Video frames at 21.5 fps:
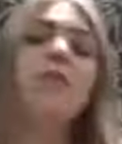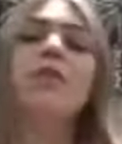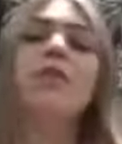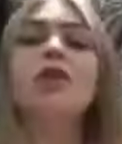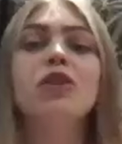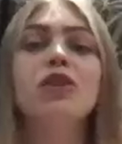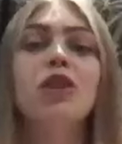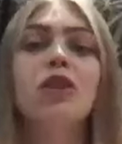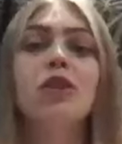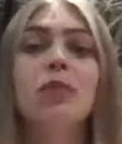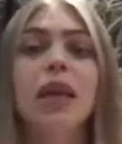
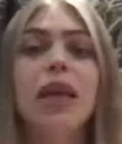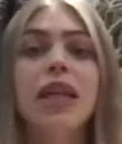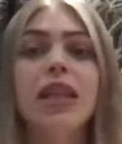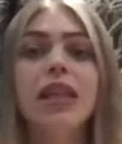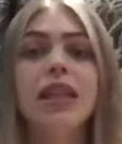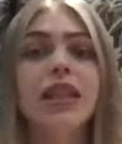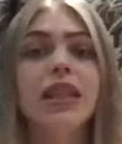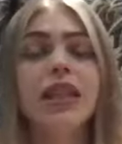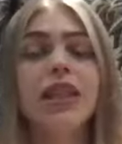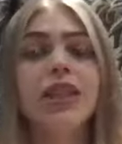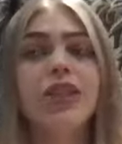So
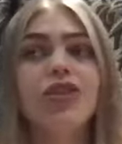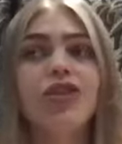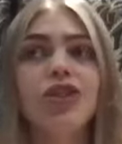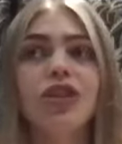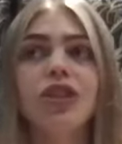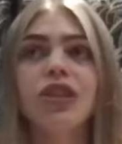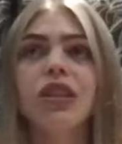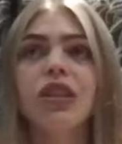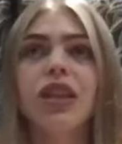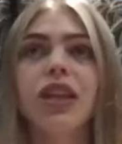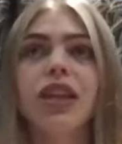basically it's
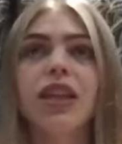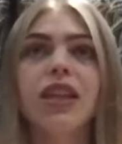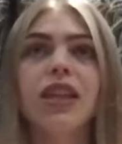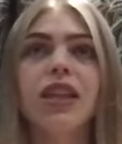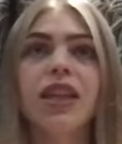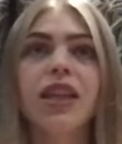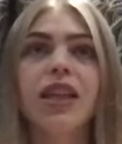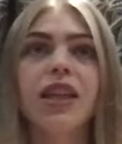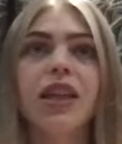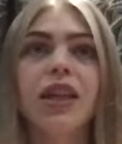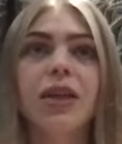just like
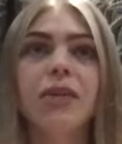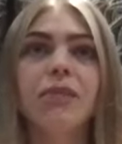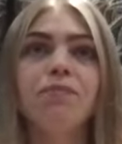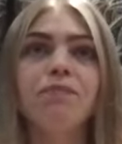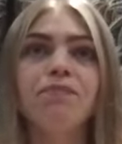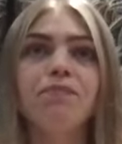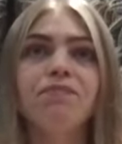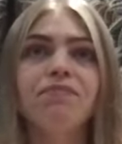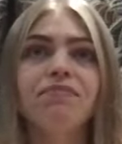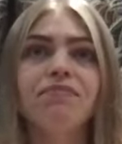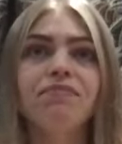a
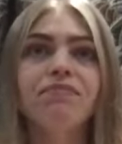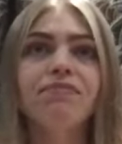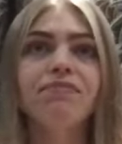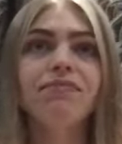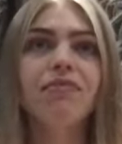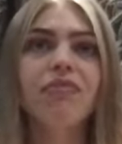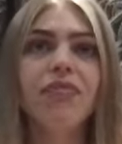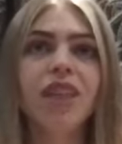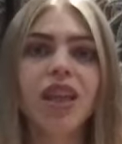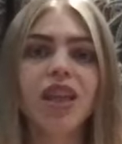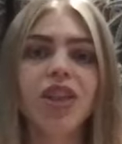
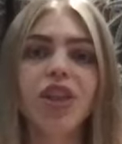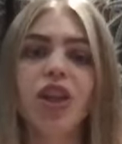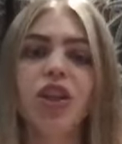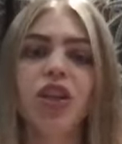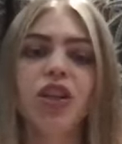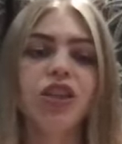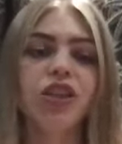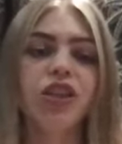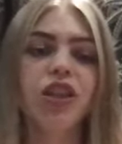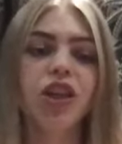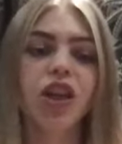
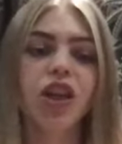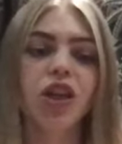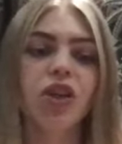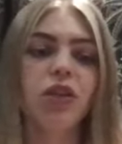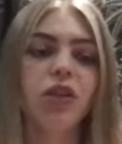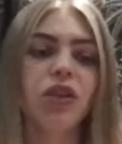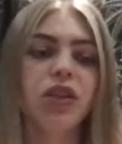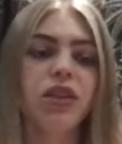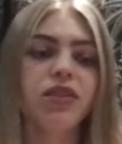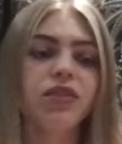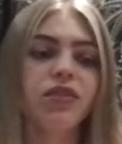this
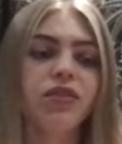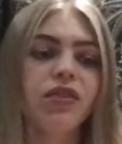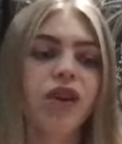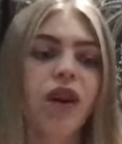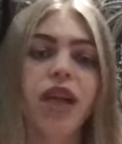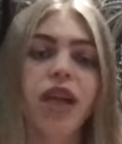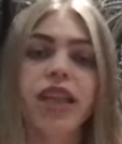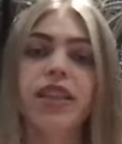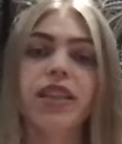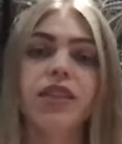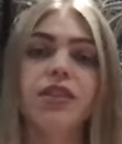girl is
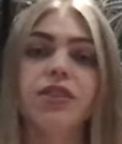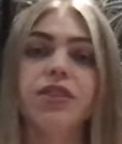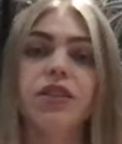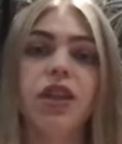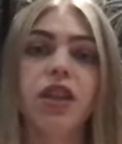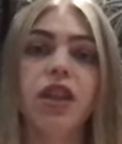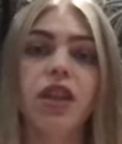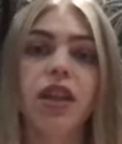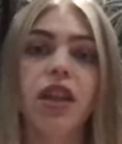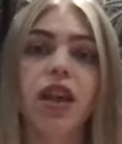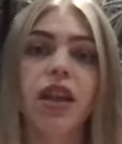fighting for
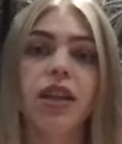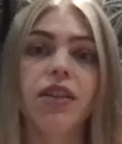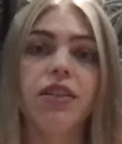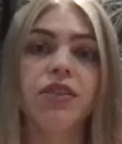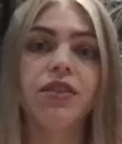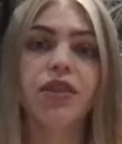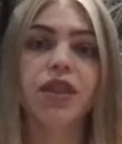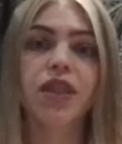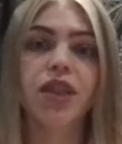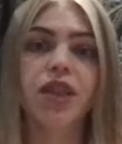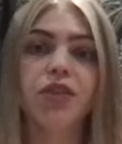her life
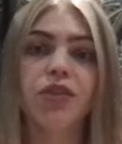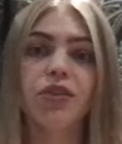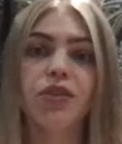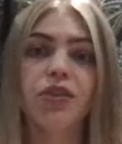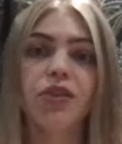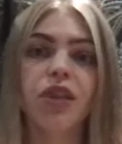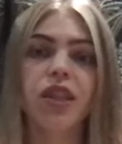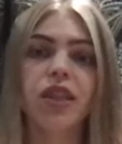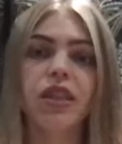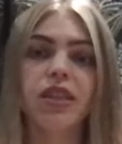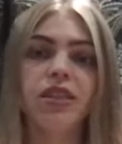
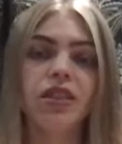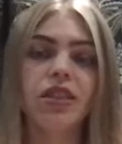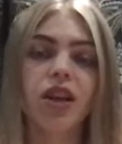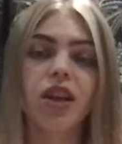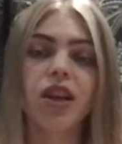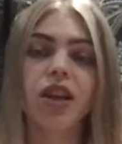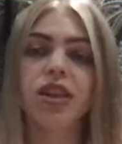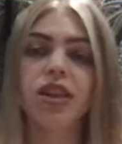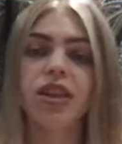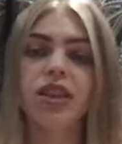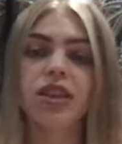through these
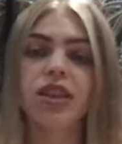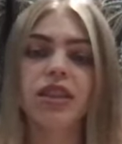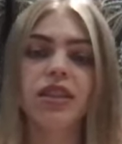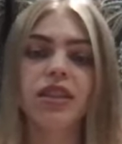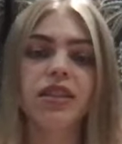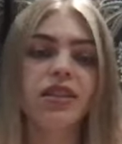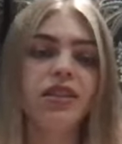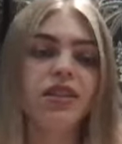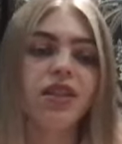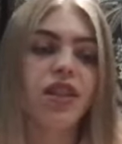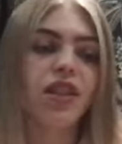dark and
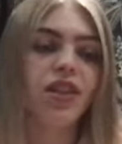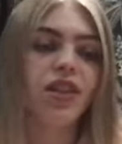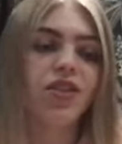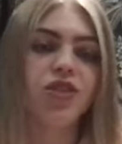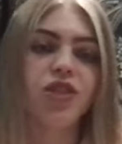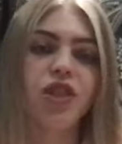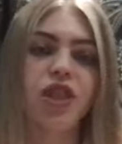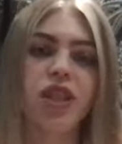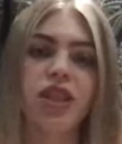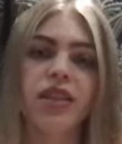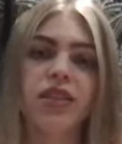
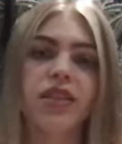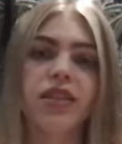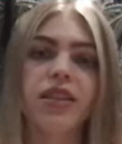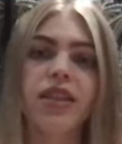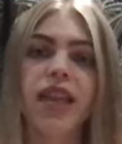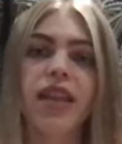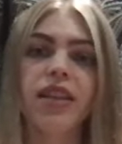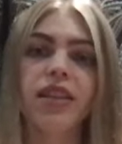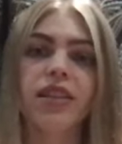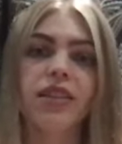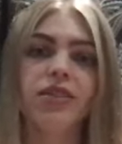dingy
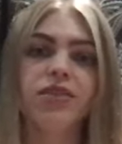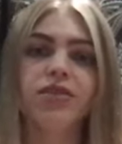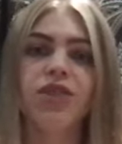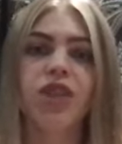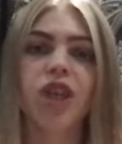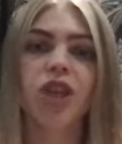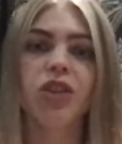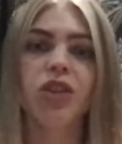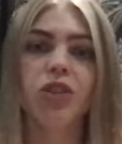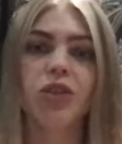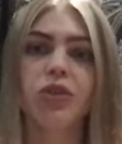cellar
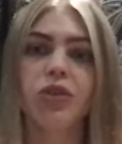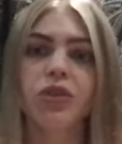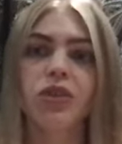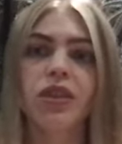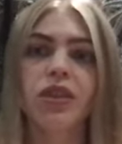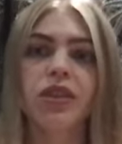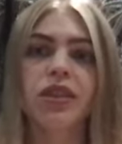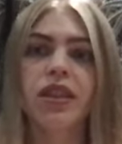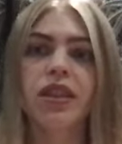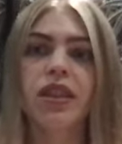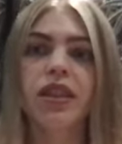
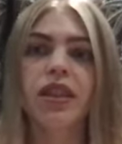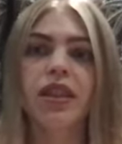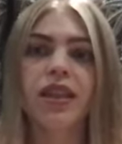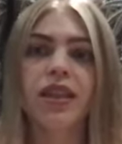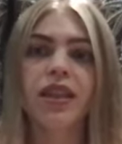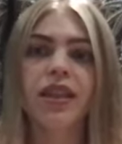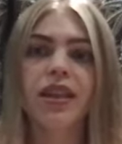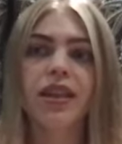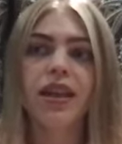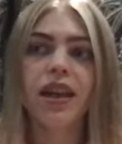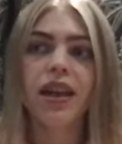tunnels.
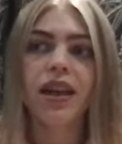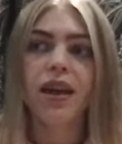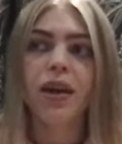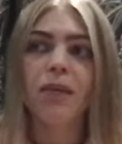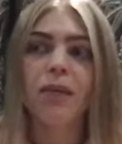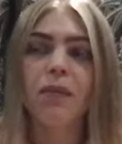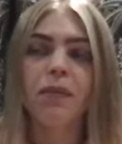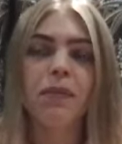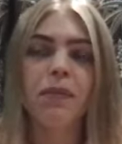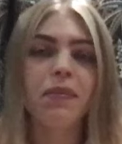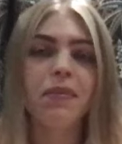
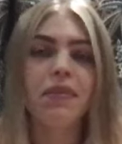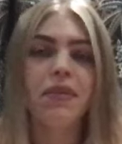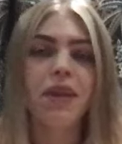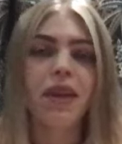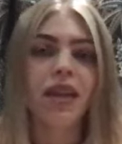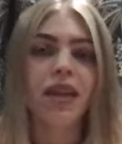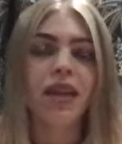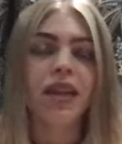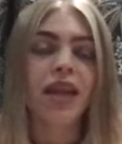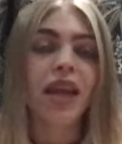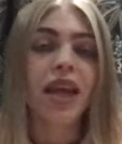And
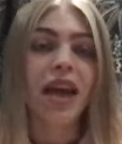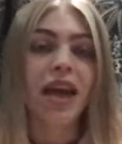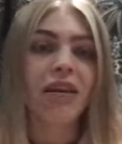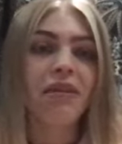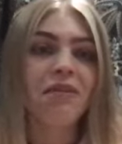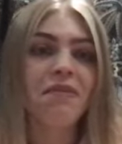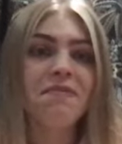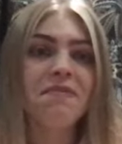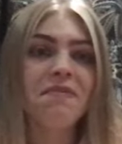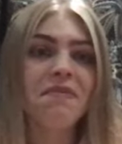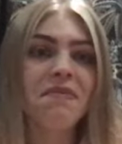yeah,
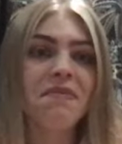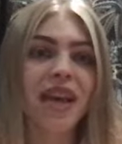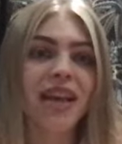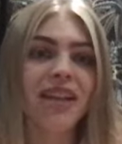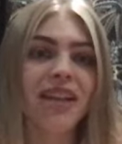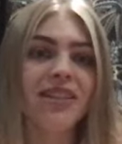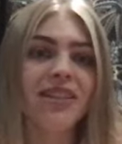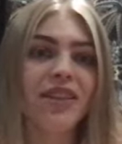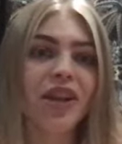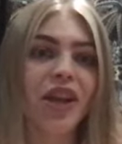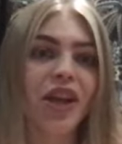
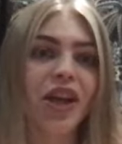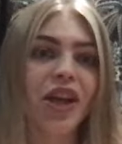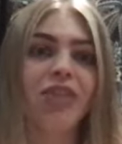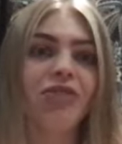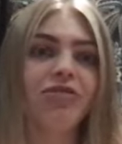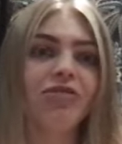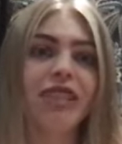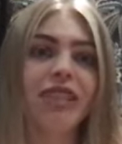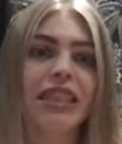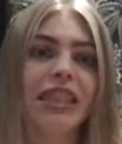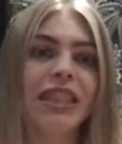I
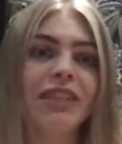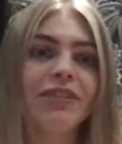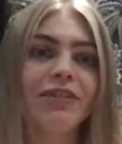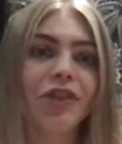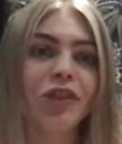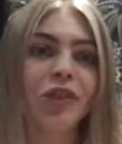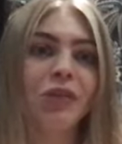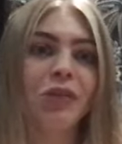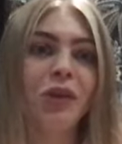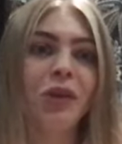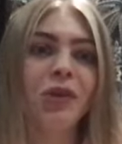can't really give
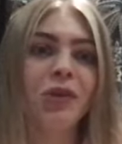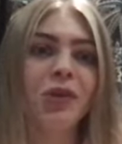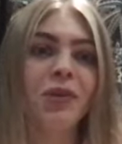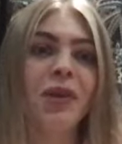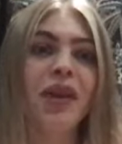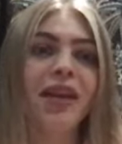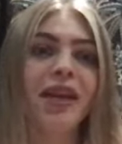too much away